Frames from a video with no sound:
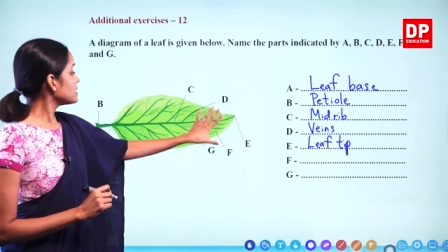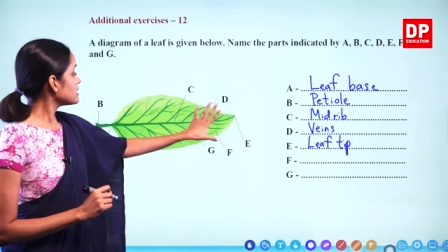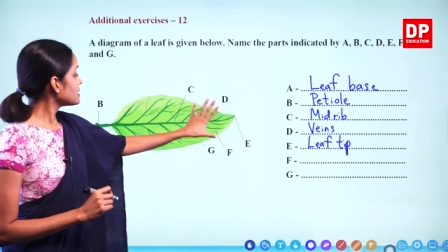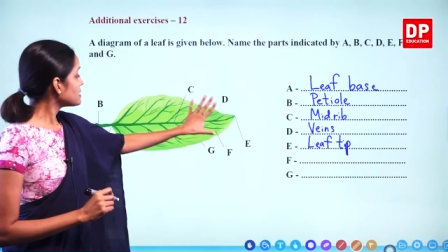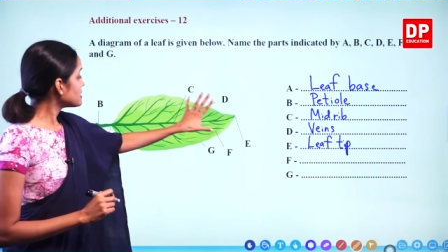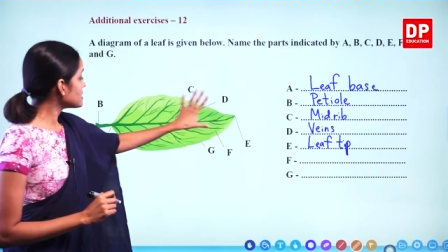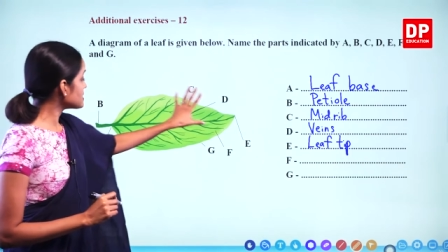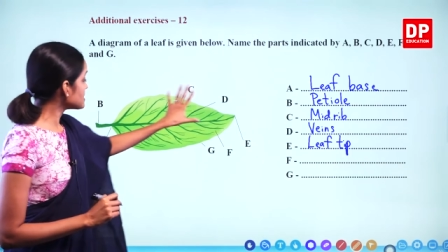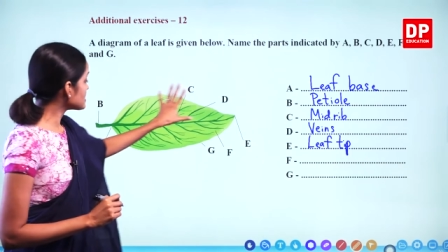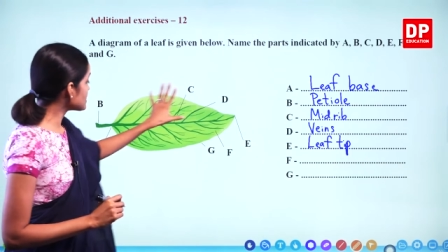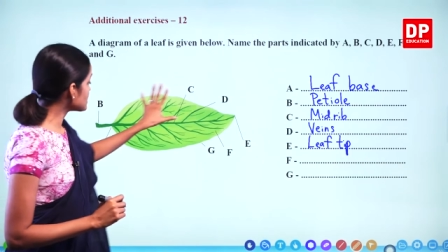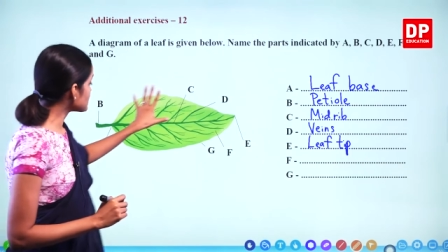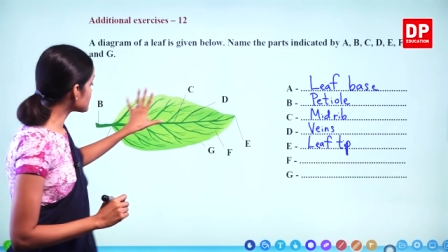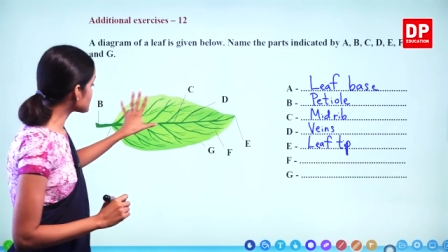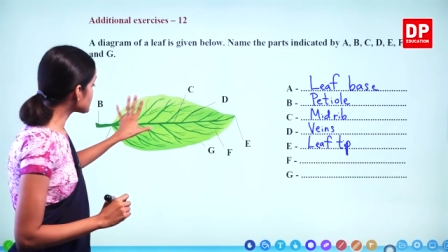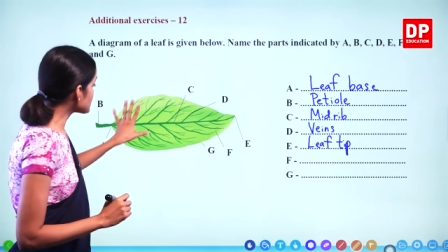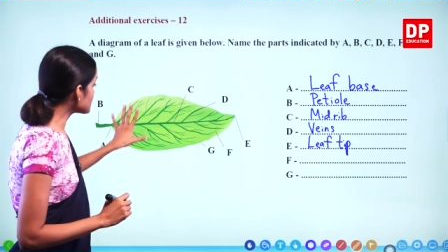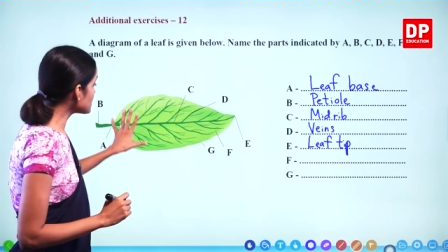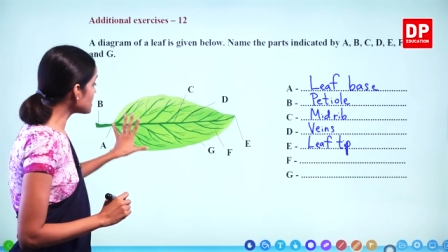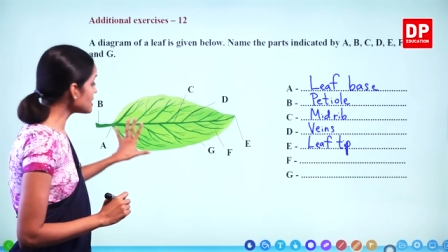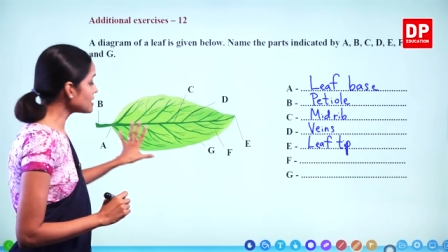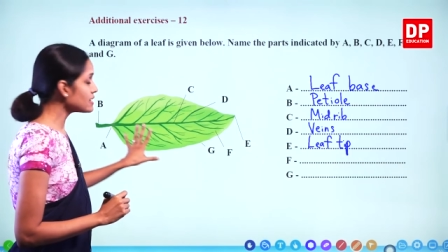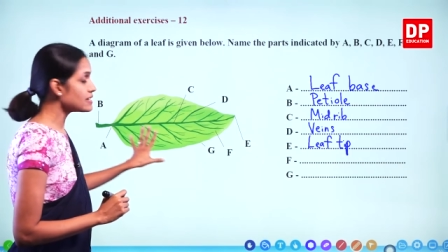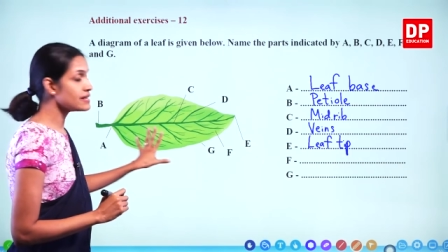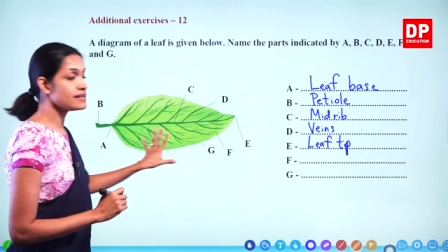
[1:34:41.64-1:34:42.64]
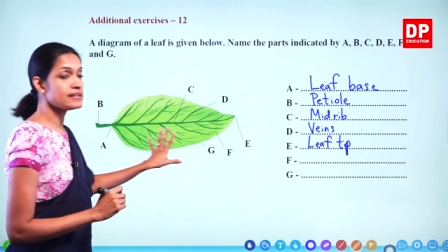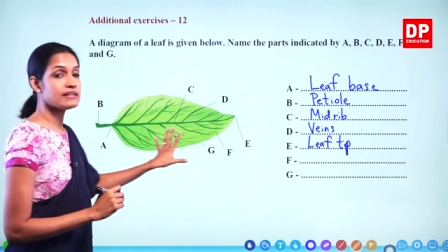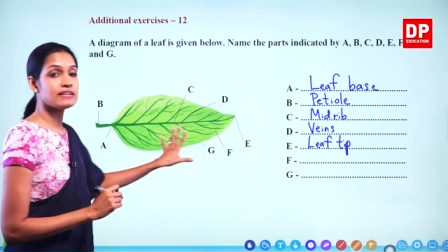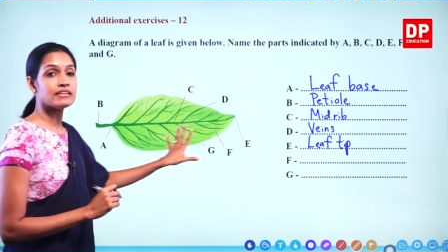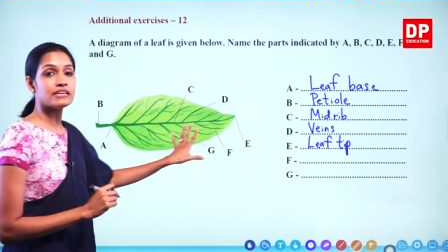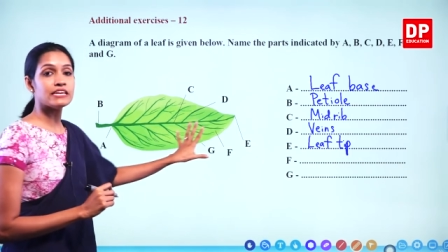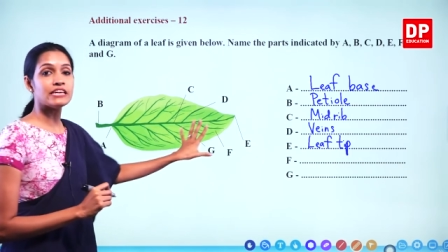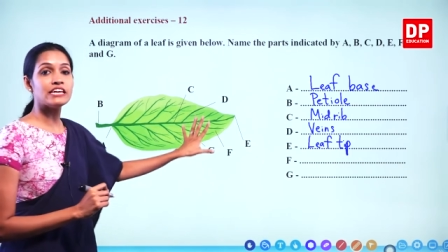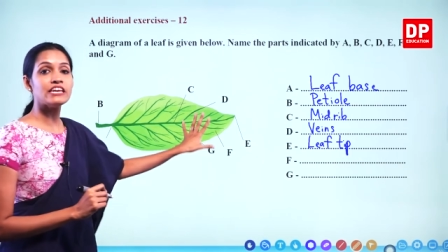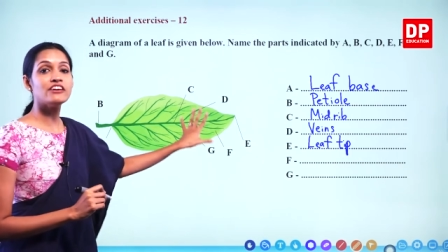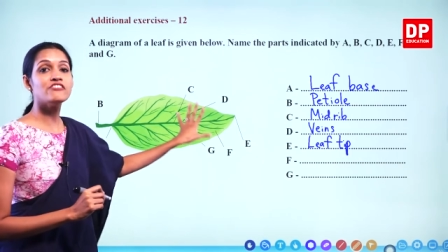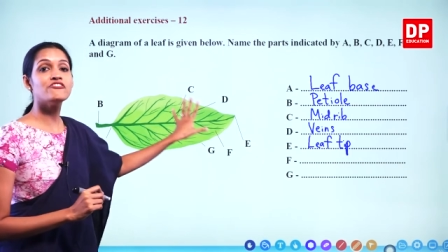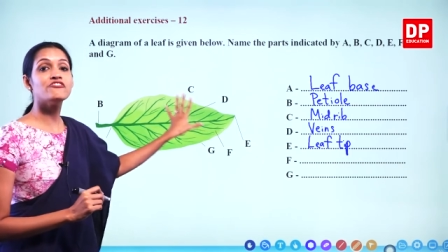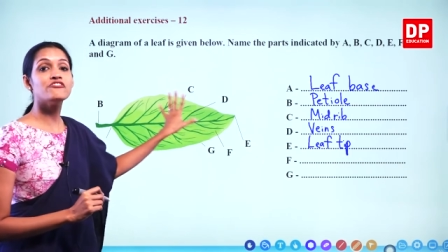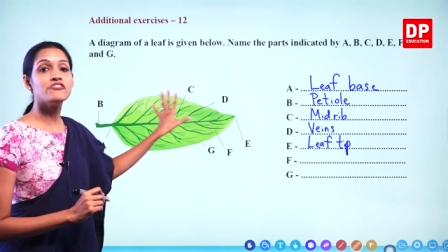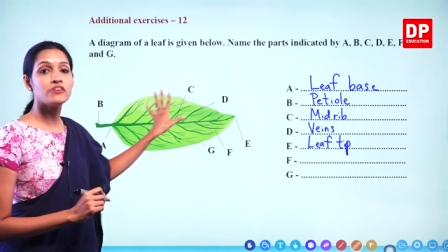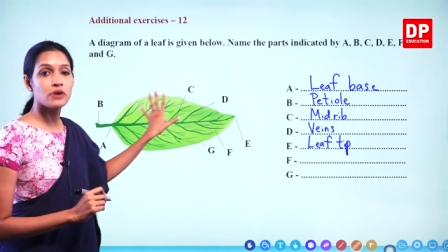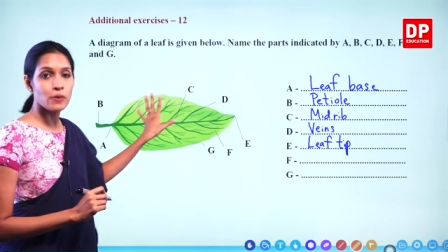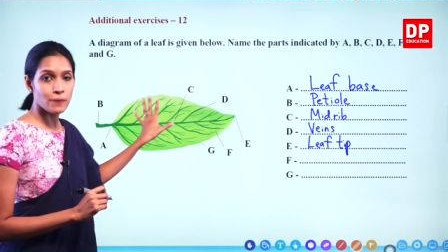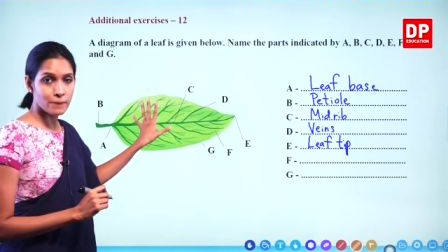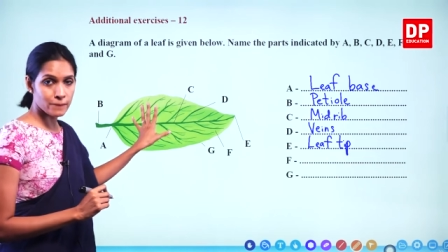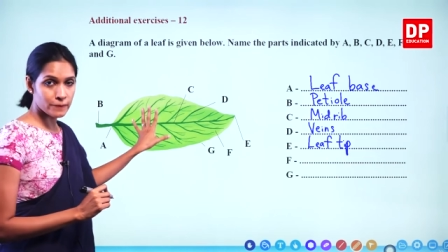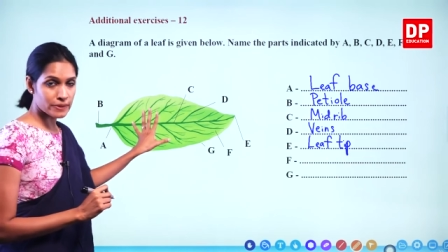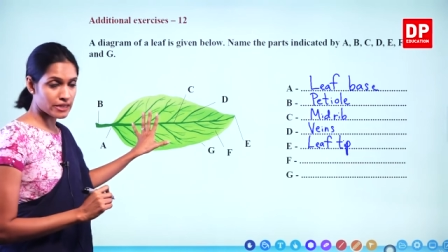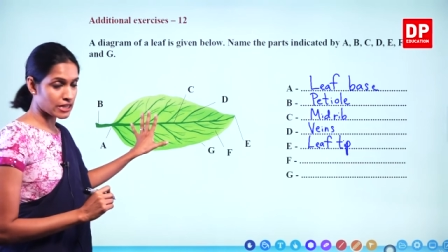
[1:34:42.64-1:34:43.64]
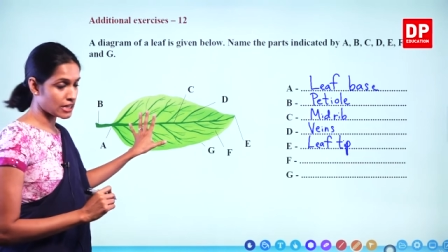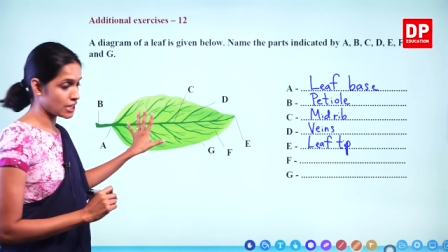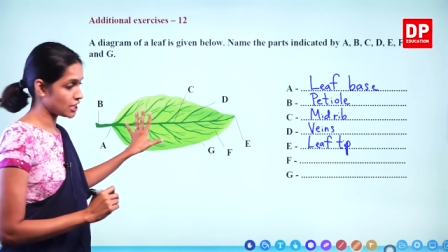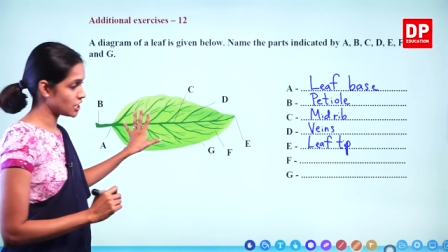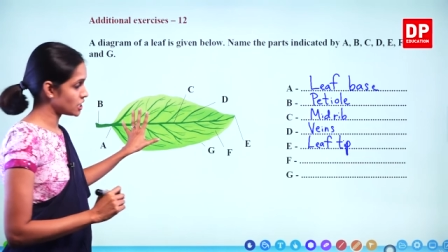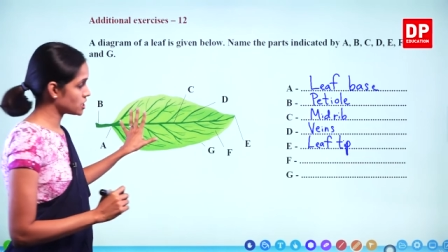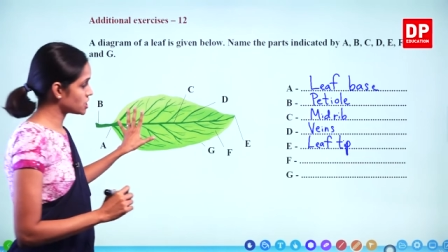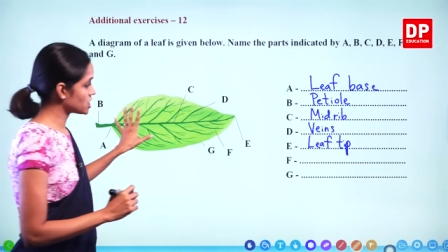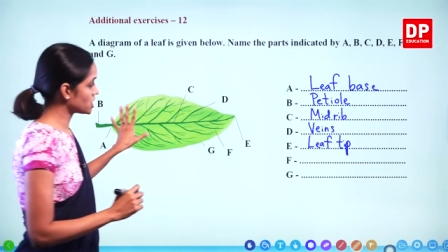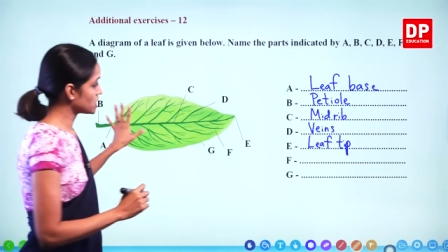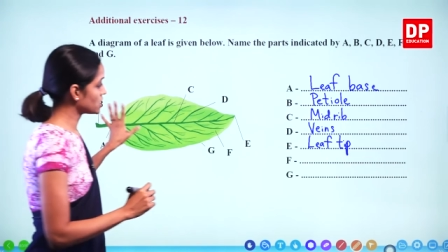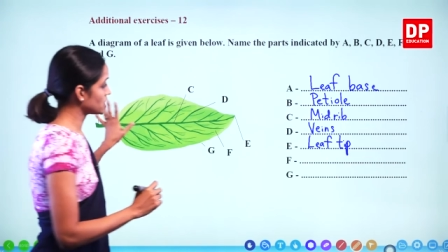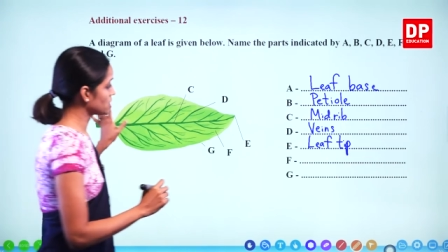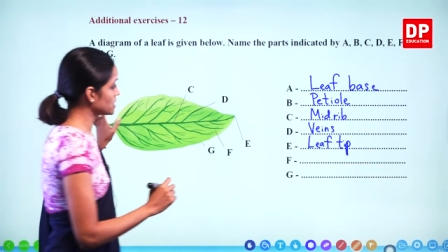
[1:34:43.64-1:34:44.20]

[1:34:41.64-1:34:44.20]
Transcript: this is the leaf blade.